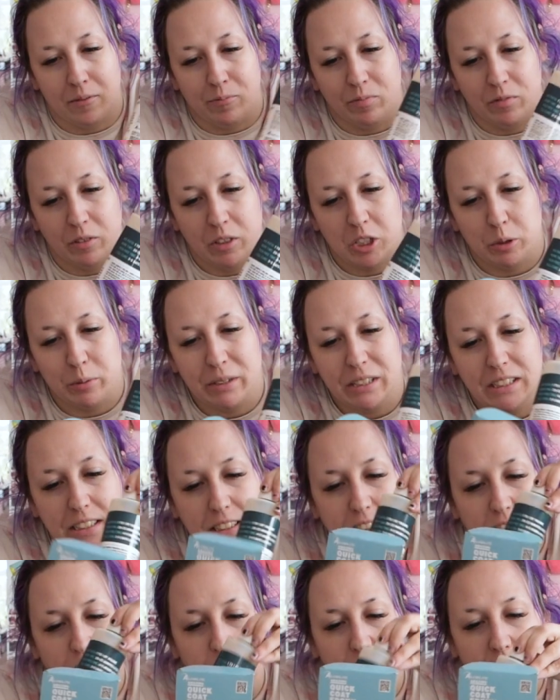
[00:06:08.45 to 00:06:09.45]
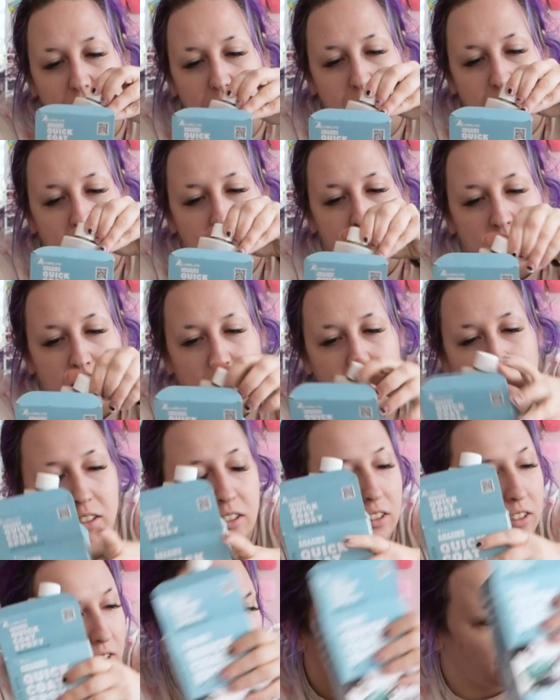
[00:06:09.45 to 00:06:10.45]
which means it's not good.
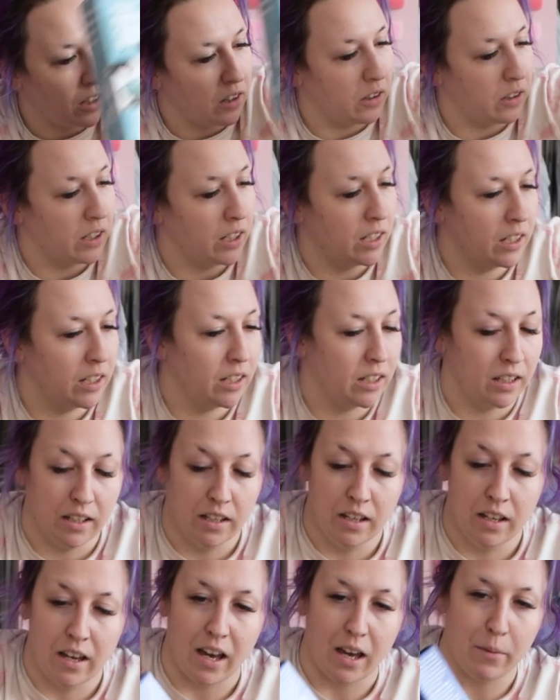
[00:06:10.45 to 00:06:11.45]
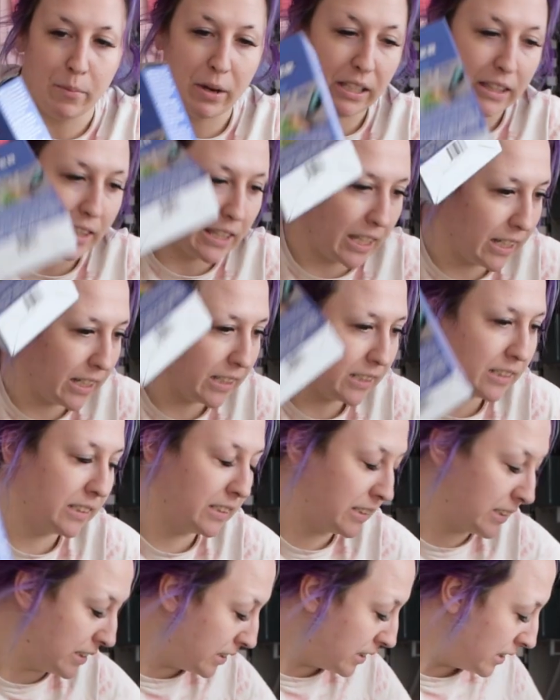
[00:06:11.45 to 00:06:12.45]
So I bought
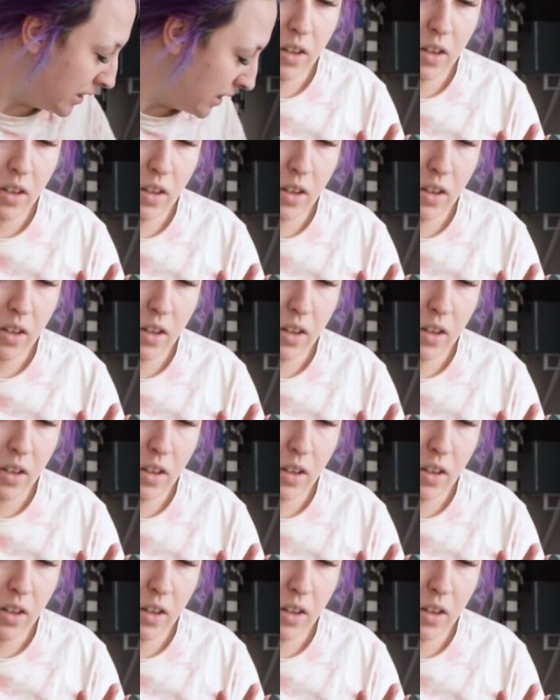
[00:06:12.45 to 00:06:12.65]
this.